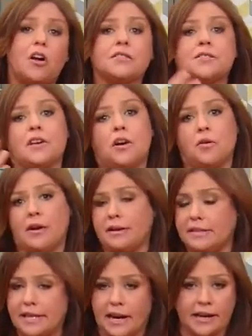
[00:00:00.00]
Also
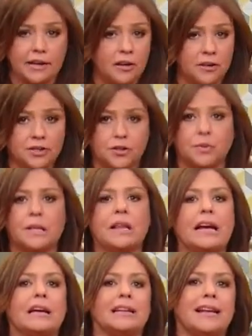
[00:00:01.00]
in Italian culture, we
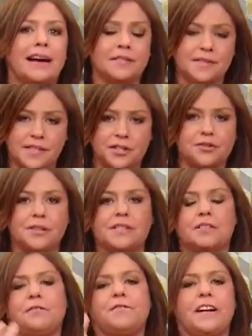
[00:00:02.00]
like a lot of
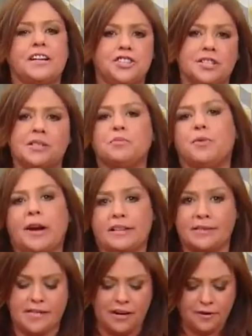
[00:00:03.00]
citrus. It finishes and
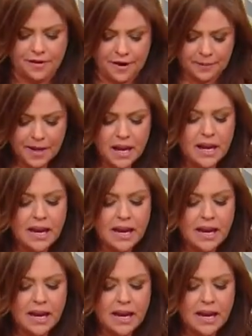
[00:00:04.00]
brightens everything.